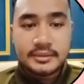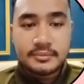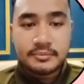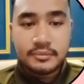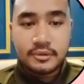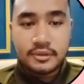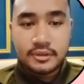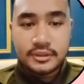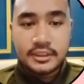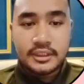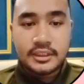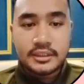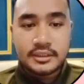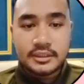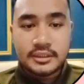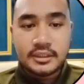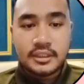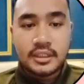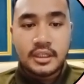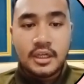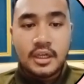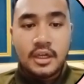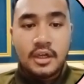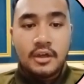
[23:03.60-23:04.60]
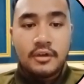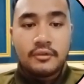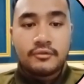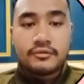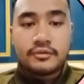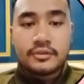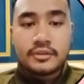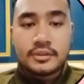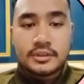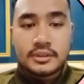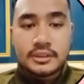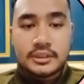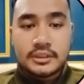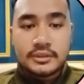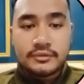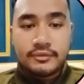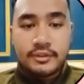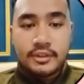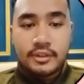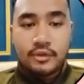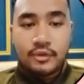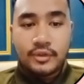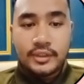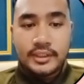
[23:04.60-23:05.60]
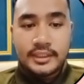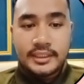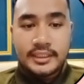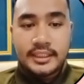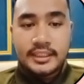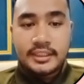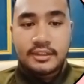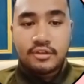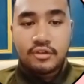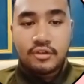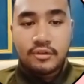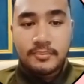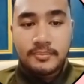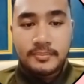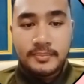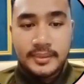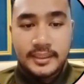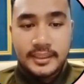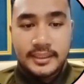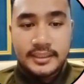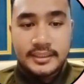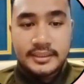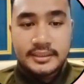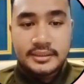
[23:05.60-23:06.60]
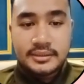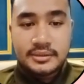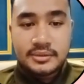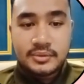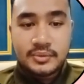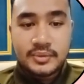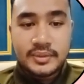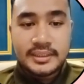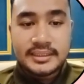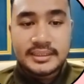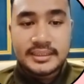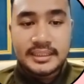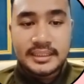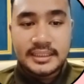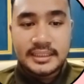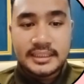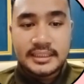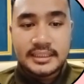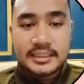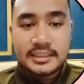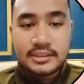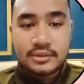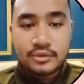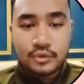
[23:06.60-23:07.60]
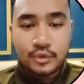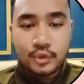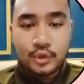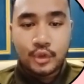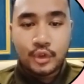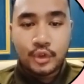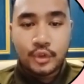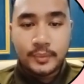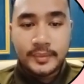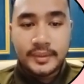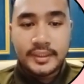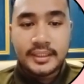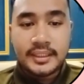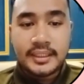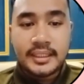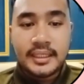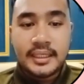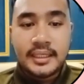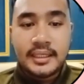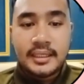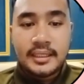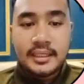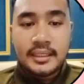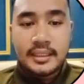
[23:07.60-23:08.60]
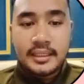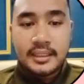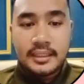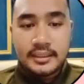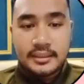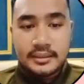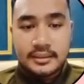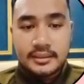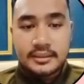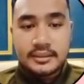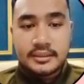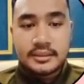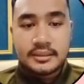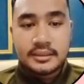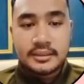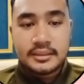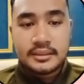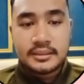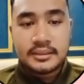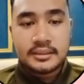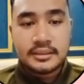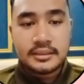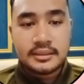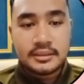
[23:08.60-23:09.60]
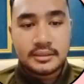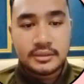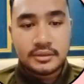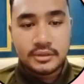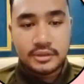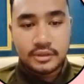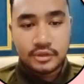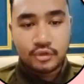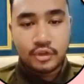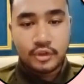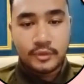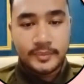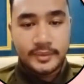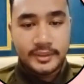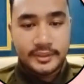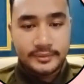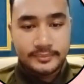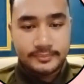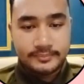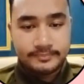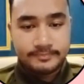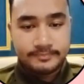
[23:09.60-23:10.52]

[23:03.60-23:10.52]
a process for evaluating compliance with legal requirement, other requirement.